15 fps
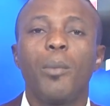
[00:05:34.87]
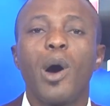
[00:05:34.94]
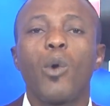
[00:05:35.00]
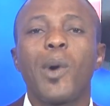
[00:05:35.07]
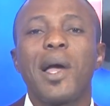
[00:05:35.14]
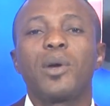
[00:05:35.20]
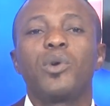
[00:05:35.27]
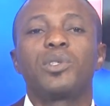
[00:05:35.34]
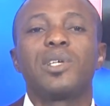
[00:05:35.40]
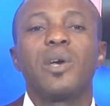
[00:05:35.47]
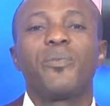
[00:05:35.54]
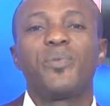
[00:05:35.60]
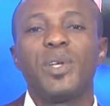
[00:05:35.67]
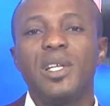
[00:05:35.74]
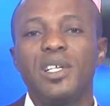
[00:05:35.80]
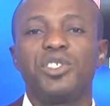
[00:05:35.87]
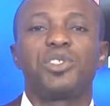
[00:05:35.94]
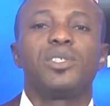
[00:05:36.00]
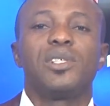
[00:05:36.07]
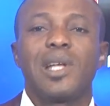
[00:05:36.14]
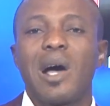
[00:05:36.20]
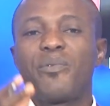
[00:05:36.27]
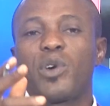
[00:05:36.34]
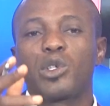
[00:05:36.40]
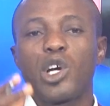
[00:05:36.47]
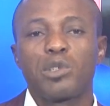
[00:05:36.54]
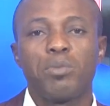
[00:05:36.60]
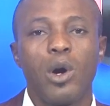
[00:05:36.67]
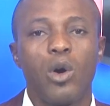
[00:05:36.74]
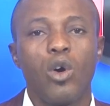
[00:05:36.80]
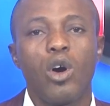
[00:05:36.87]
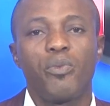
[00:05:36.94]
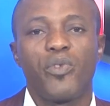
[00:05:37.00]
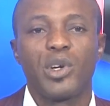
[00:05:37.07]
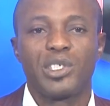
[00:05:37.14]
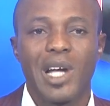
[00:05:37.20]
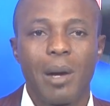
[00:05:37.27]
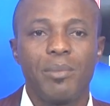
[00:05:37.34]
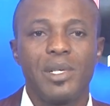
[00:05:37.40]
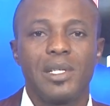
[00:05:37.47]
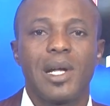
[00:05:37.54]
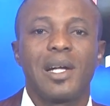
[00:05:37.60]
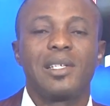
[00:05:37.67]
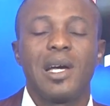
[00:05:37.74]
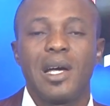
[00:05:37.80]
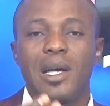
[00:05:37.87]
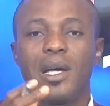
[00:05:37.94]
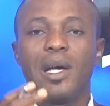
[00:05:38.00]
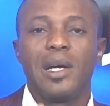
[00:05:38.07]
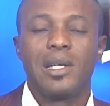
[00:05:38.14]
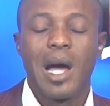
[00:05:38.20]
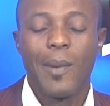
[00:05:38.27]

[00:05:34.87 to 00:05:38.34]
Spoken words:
But where you go to finish? Now for Dortmund home, for Germany, now there,